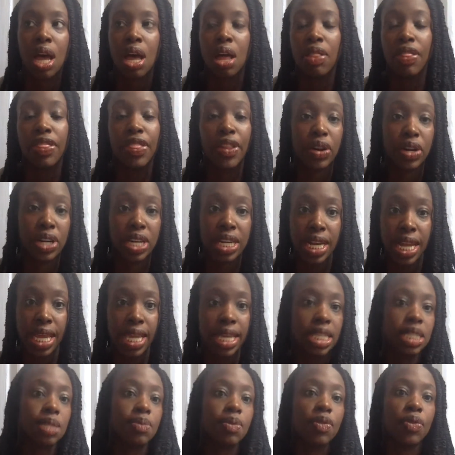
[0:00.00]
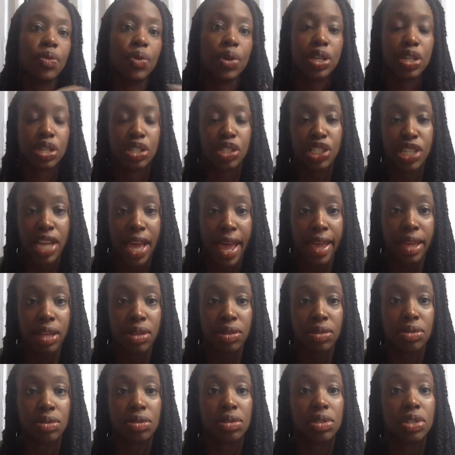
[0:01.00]
30 days before your
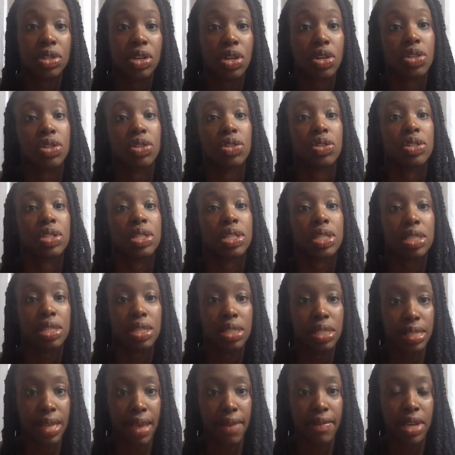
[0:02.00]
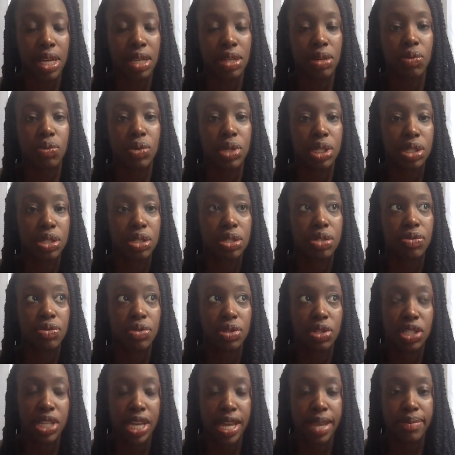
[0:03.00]
child turns 7, which for
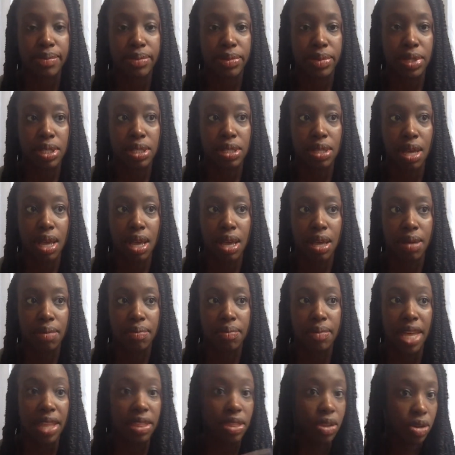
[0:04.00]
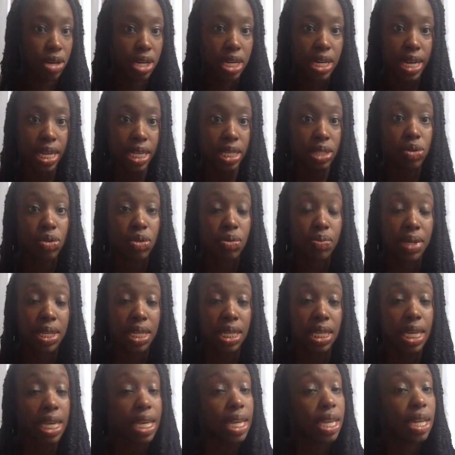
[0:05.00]
James, my 30 days will
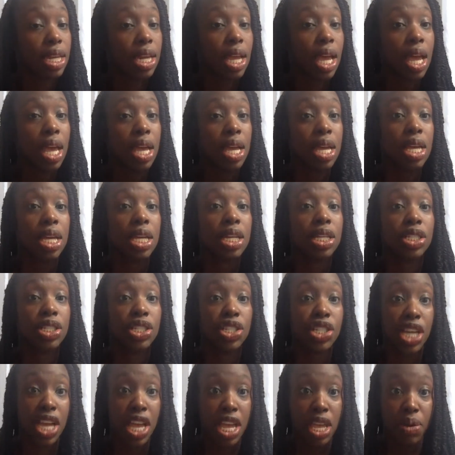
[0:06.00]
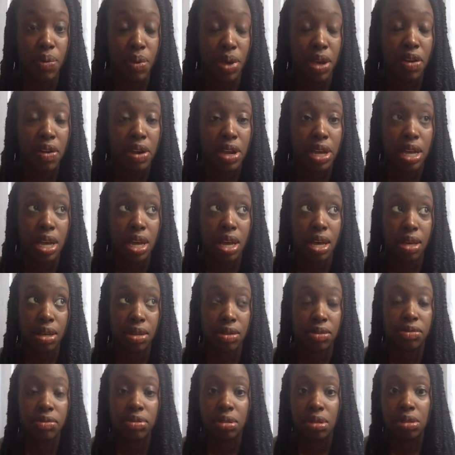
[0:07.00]
be in January
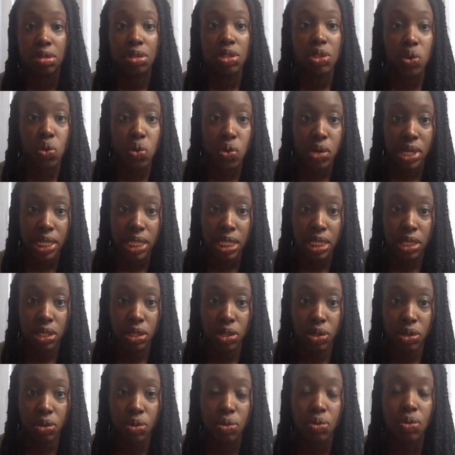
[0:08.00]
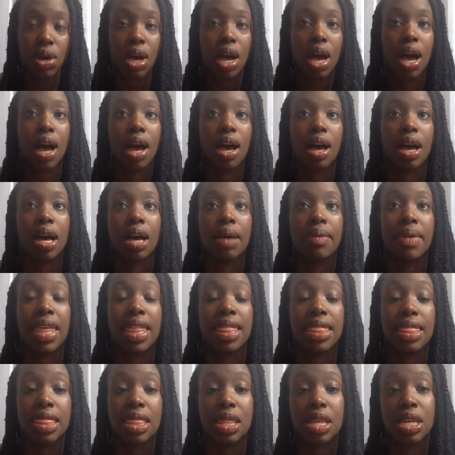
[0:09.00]
of 22.
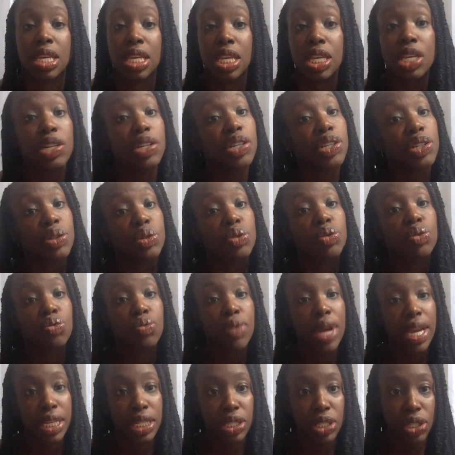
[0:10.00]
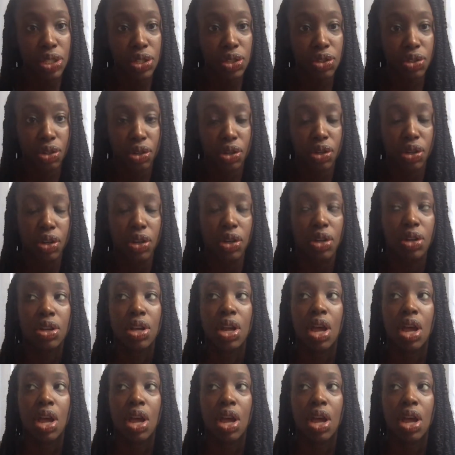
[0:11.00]
In the year you register,